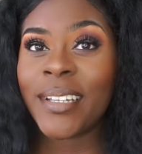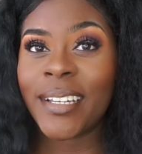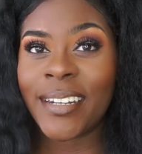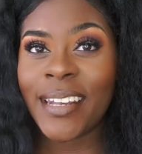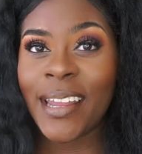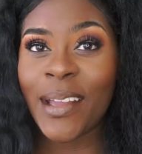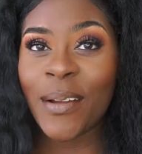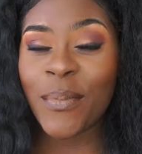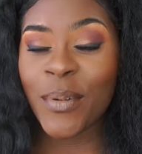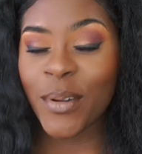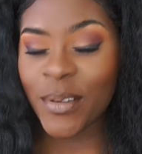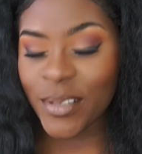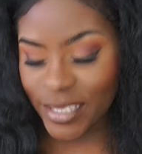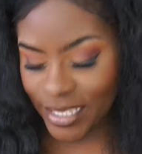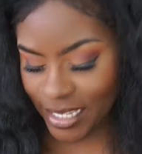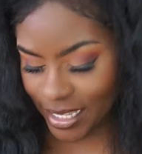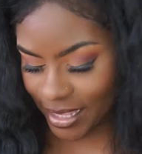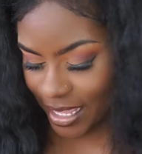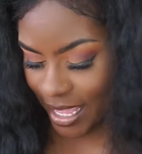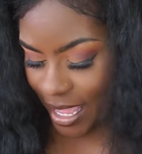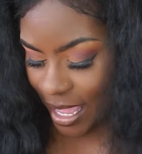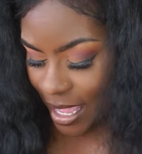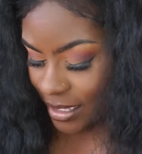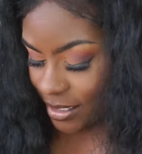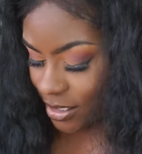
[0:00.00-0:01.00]
I will say
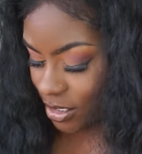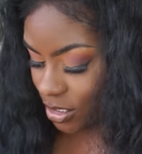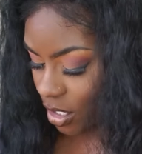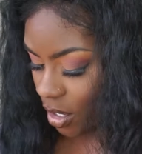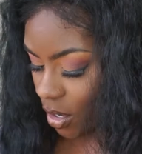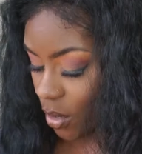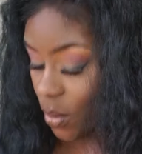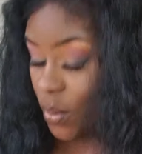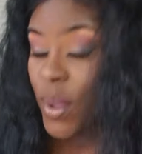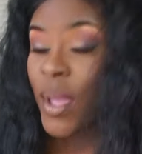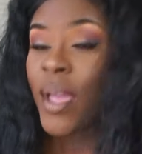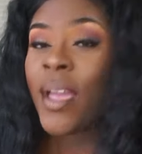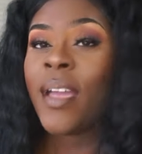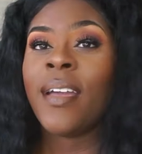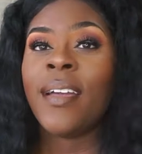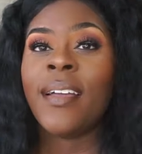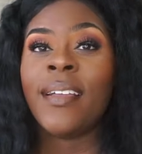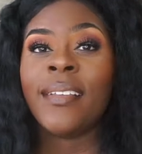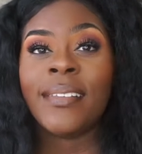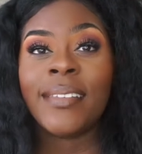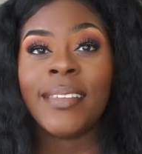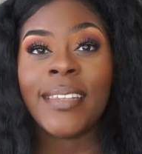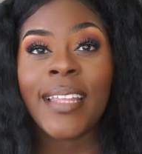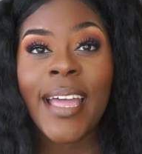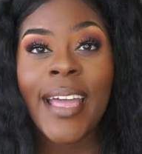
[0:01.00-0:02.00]
that. So
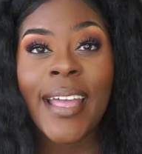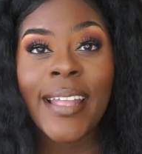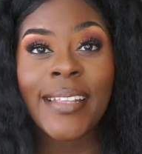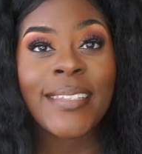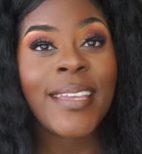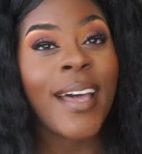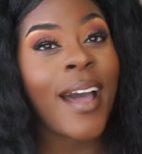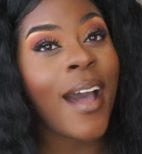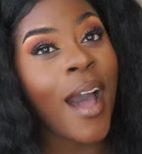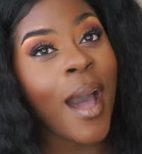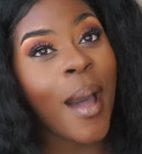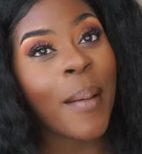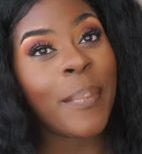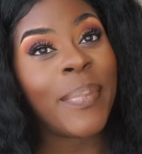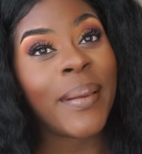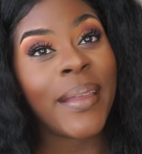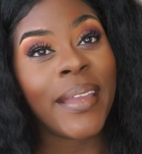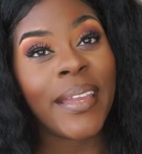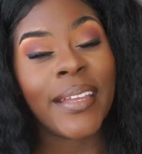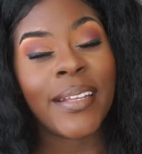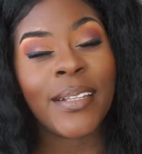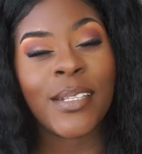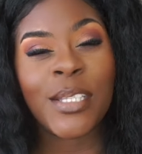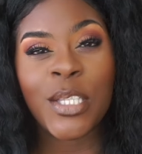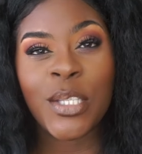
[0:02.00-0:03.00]
let's hop
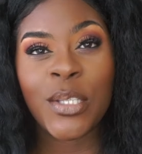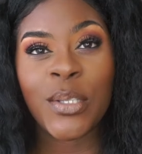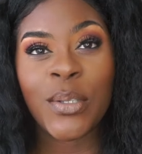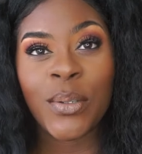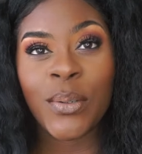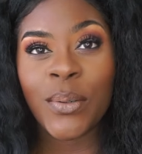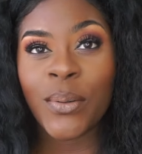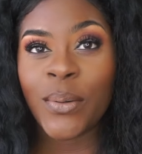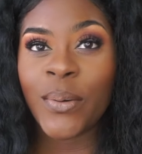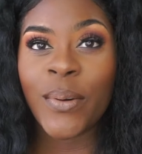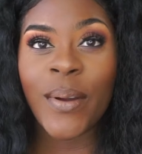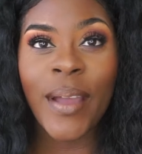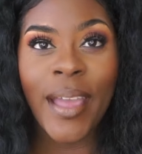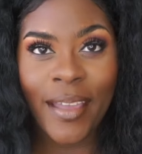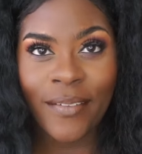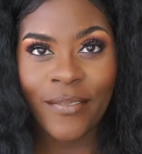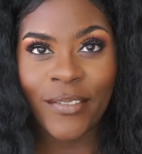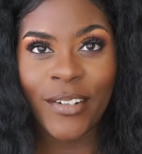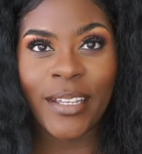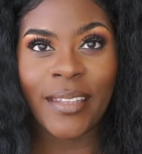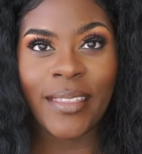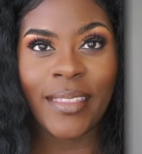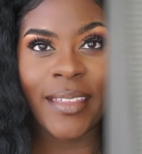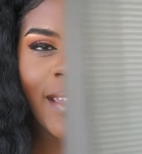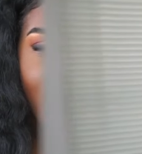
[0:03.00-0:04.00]
into
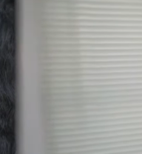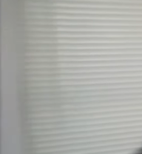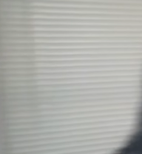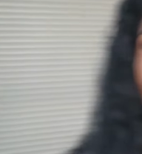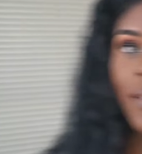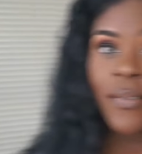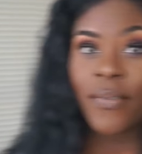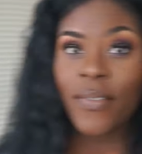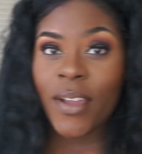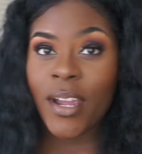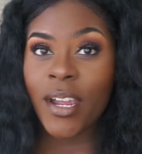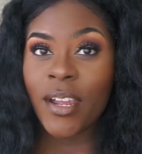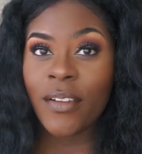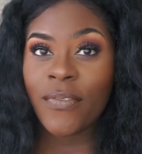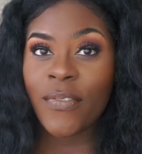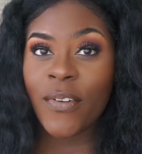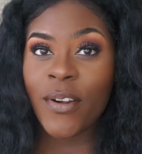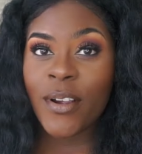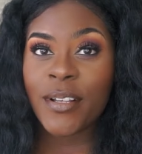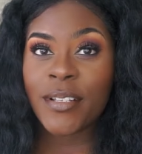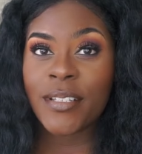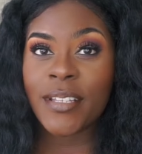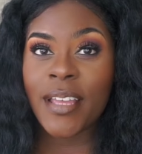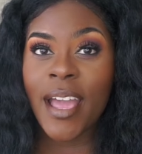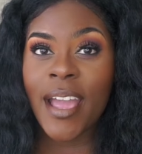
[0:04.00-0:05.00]
everything. All right, the very
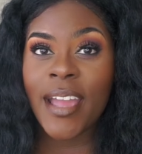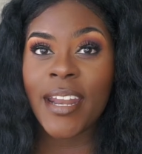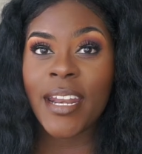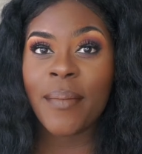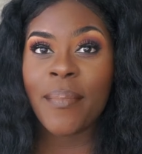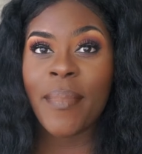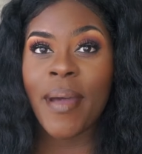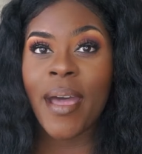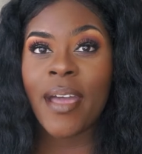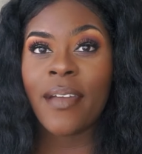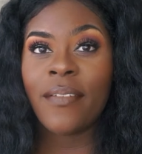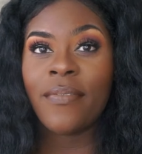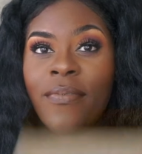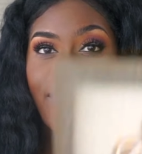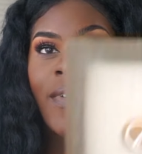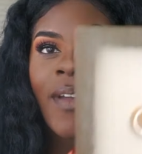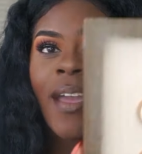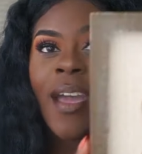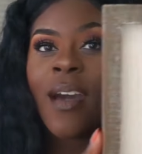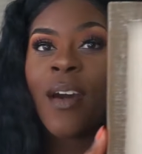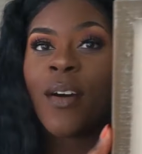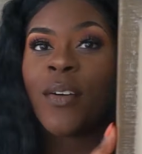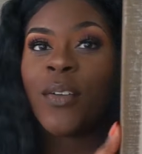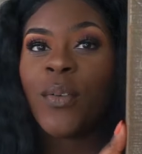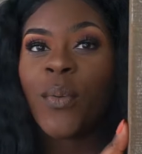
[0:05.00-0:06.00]
first item I
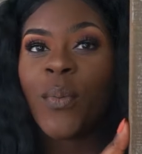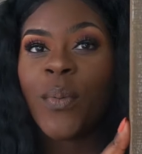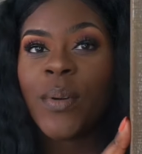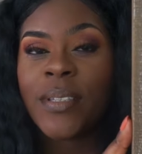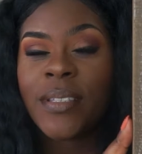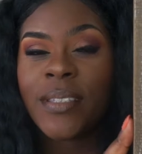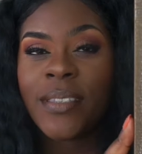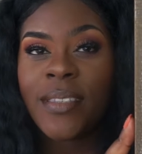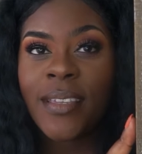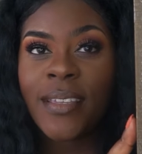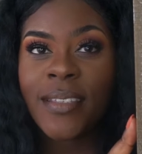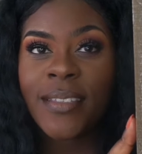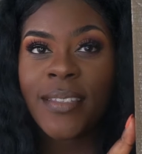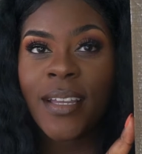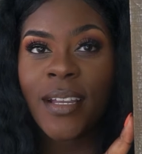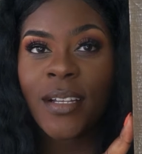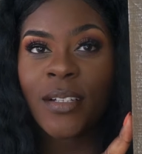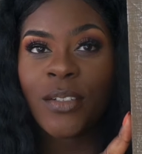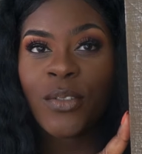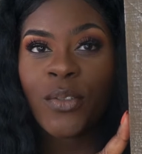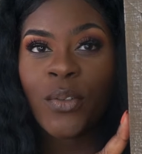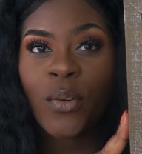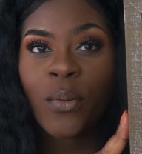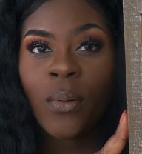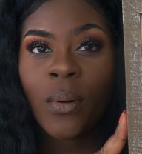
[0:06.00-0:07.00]
found was this
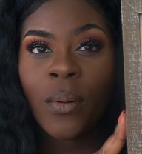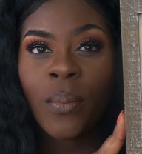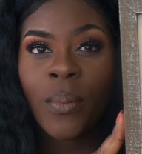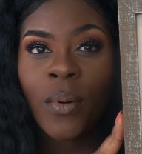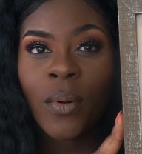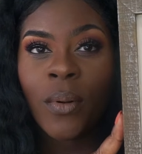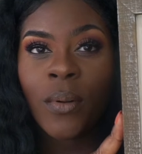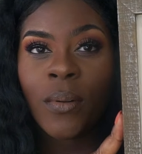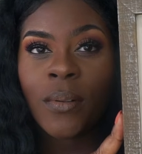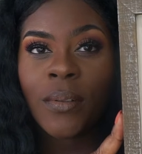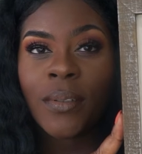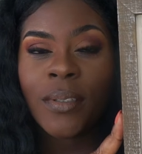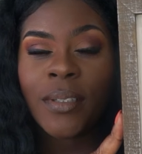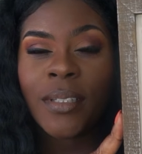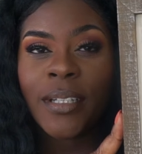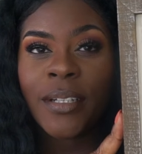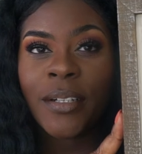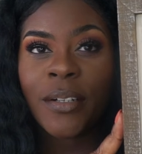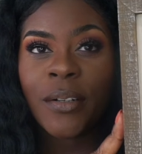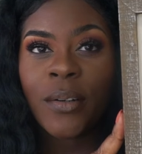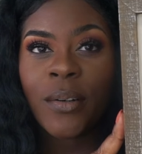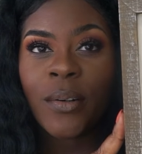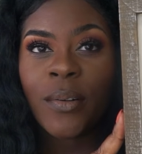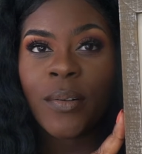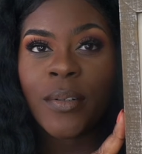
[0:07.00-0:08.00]
adorable
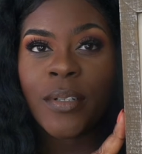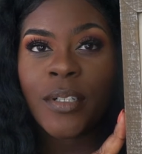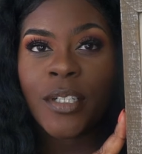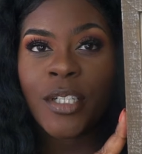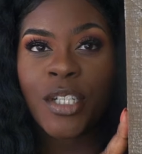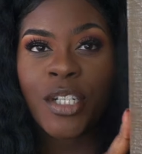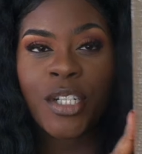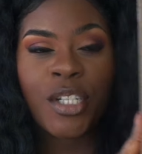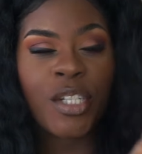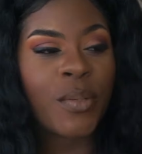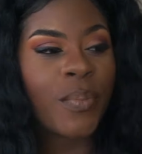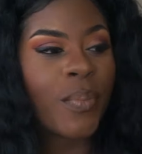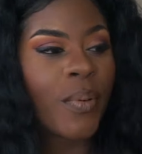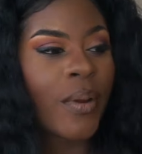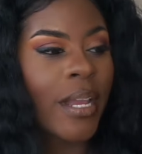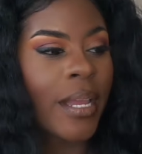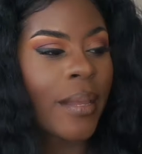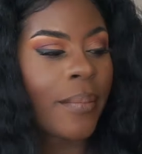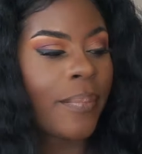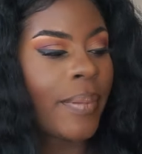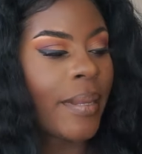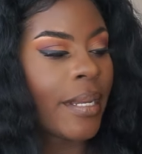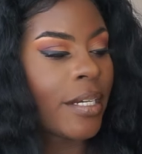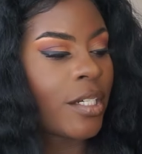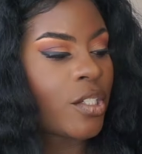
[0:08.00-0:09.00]
little
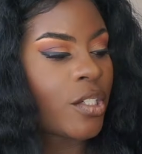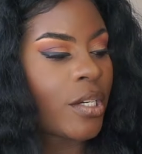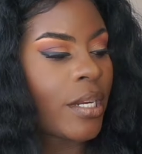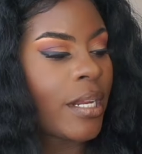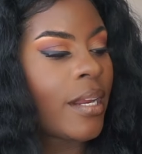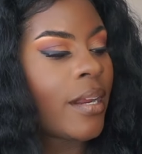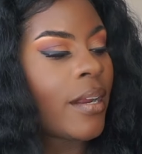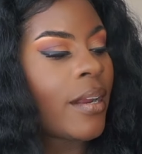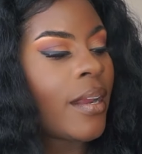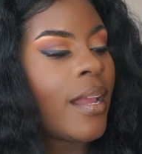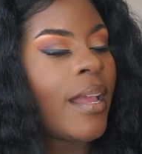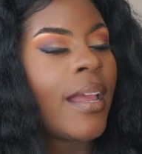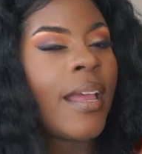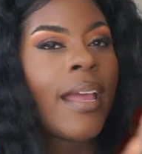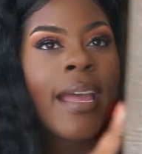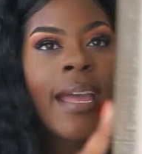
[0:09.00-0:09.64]
gingerbread picture here.